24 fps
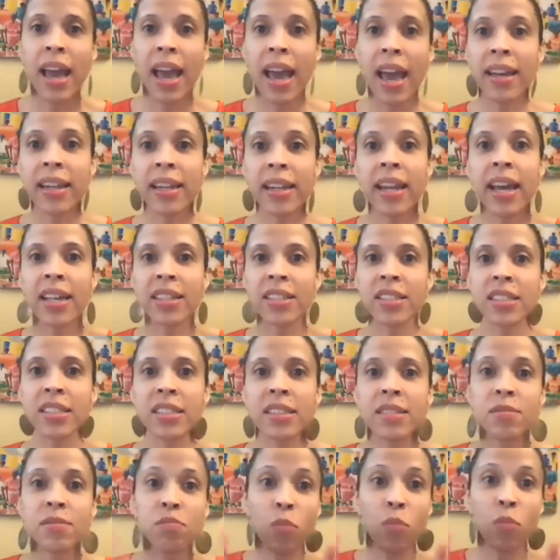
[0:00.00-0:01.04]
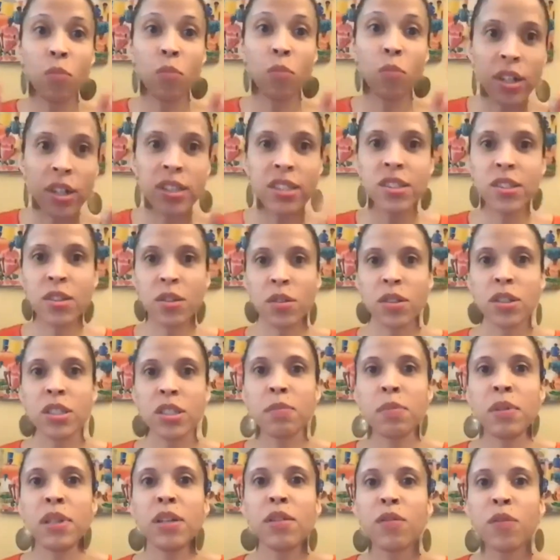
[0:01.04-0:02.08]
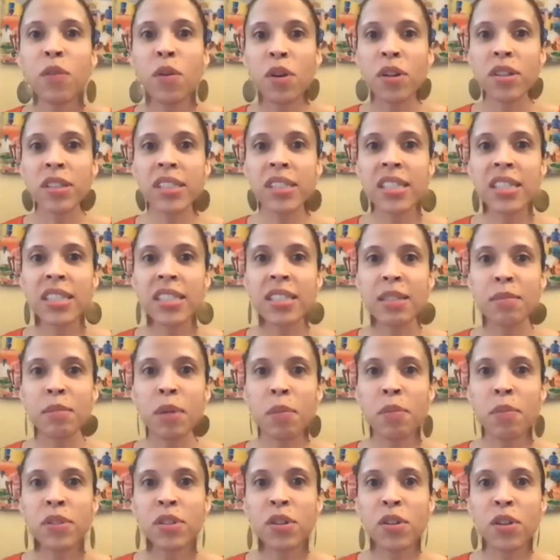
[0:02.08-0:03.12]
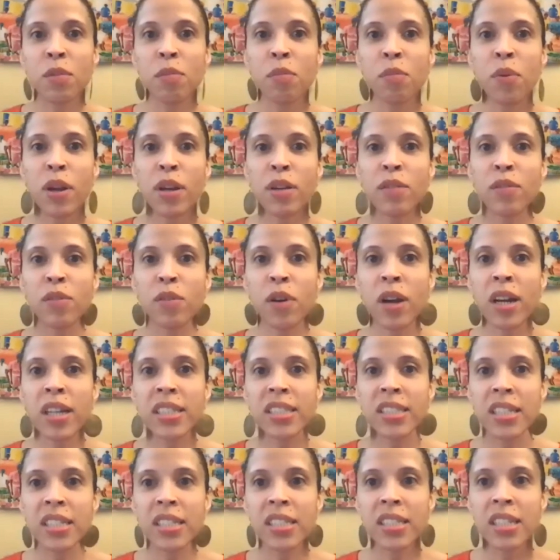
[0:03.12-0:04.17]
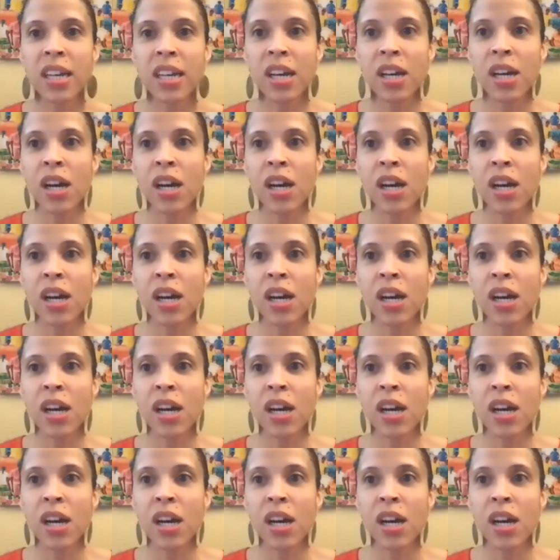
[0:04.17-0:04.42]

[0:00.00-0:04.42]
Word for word: and it has worked, so to speak, for a system up until the point of crisis.